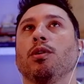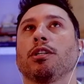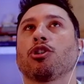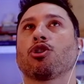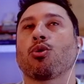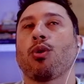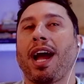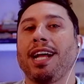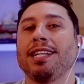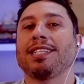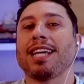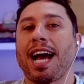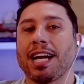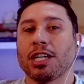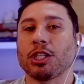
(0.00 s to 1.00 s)

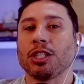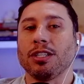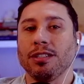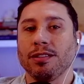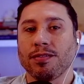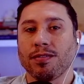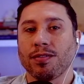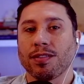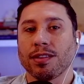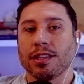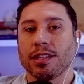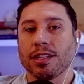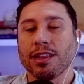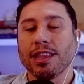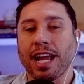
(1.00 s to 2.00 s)
Transactional.
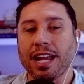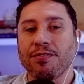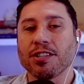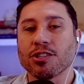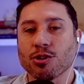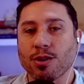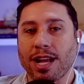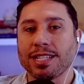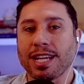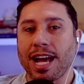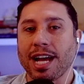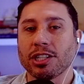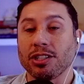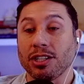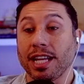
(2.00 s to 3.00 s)
Life is
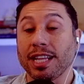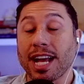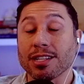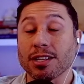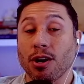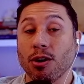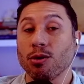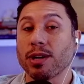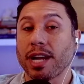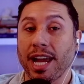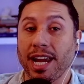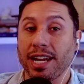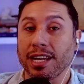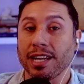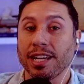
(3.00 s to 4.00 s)
transactional. And that's
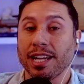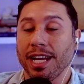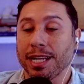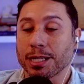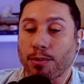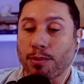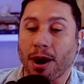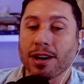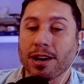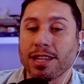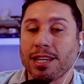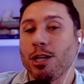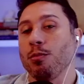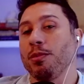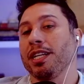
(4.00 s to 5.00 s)
okay. It's part of the
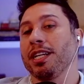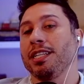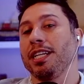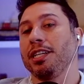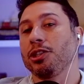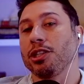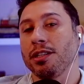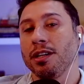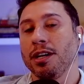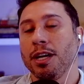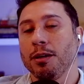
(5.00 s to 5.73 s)
human condition.